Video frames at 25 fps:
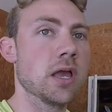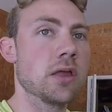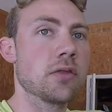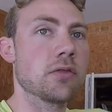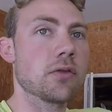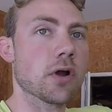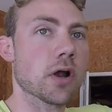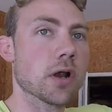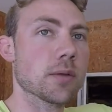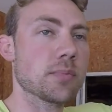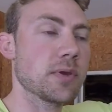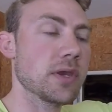
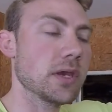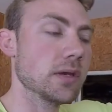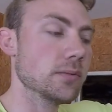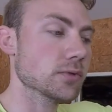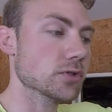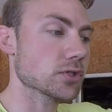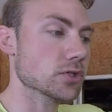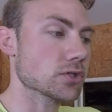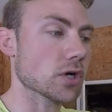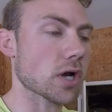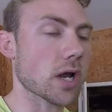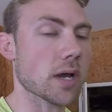the
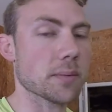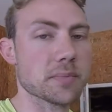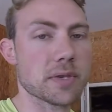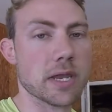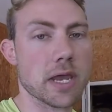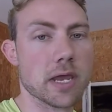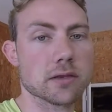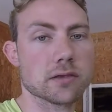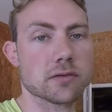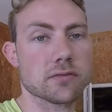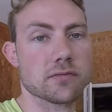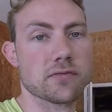RPMs drop
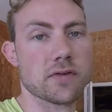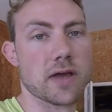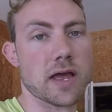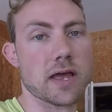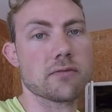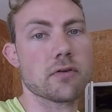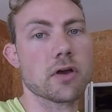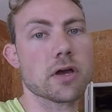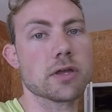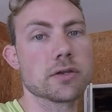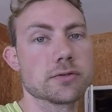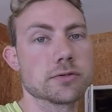down to
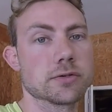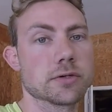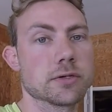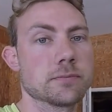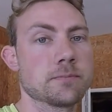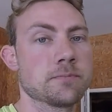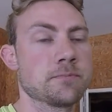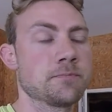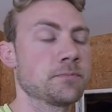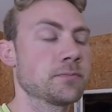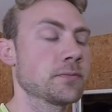500.